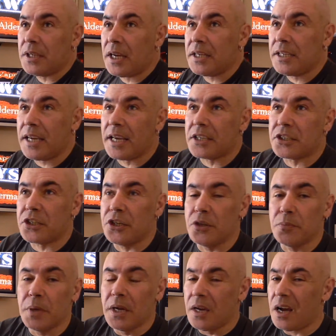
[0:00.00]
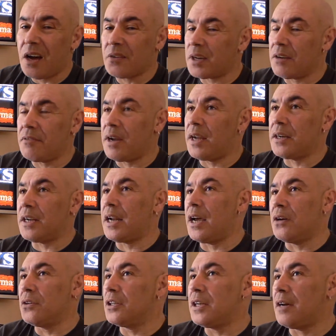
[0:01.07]
at, the X-Cube. I'll get round to that
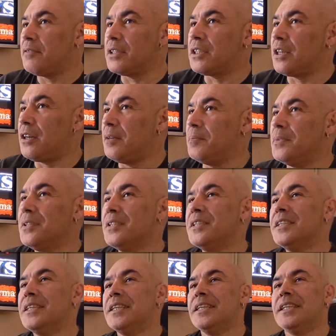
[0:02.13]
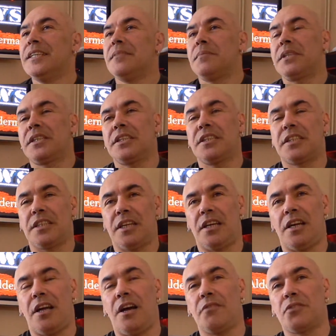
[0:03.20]
on another time, because
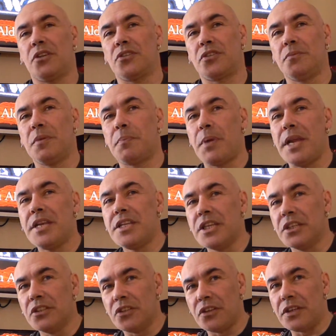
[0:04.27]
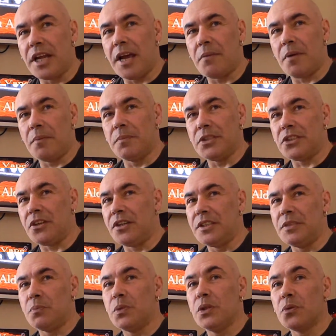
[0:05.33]
I've got some opinions on that one which I
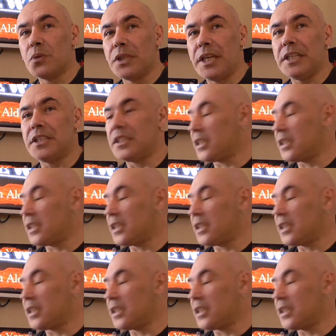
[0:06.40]
will need to